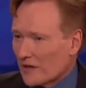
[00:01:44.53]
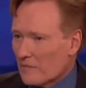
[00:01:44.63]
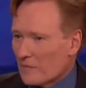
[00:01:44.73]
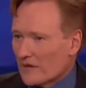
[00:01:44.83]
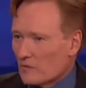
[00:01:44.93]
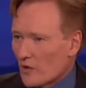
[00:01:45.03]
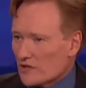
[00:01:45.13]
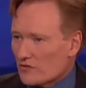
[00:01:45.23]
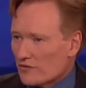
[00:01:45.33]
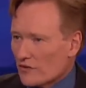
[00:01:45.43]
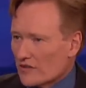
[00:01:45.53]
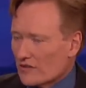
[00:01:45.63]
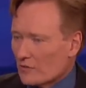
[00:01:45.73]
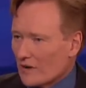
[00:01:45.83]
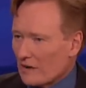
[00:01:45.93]
But I remembered him once referring
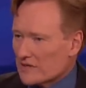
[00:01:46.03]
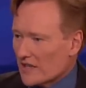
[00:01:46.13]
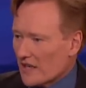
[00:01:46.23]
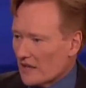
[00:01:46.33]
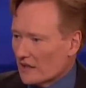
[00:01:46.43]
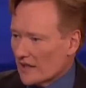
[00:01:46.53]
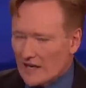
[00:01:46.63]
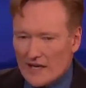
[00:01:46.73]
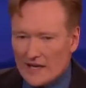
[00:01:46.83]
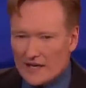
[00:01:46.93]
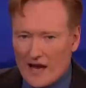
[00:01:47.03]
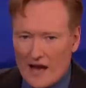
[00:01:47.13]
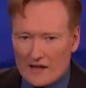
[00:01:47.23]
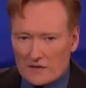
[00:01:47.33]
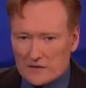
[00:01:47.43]
to them when I was a kid. Like,
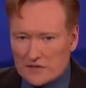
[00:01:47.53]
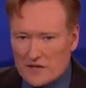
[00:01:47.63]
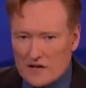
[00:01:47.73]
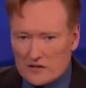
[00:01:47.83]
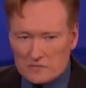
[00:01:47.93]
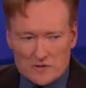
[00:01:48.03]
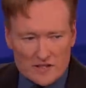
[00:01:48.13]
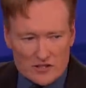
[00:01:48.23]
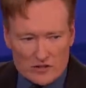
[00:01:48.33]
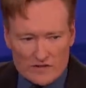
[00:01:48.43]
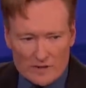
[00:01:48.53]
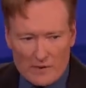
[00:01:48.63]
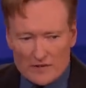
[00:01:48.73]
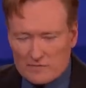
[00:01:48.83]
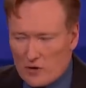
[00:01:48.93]
yeah, those those musicians over there
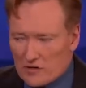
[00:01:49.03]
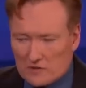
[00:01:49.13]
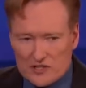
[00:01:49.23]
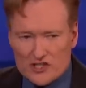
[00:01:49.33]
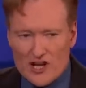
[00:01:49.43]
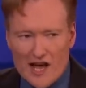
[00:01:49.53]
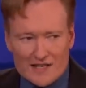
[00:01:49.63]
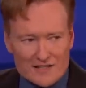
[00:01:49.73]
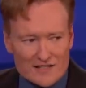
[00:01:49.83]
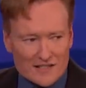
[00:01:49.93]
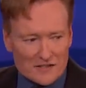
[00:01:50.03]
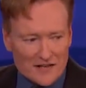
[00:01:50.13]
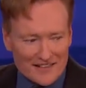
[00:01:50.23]
probably smoking those jazz cigarettes.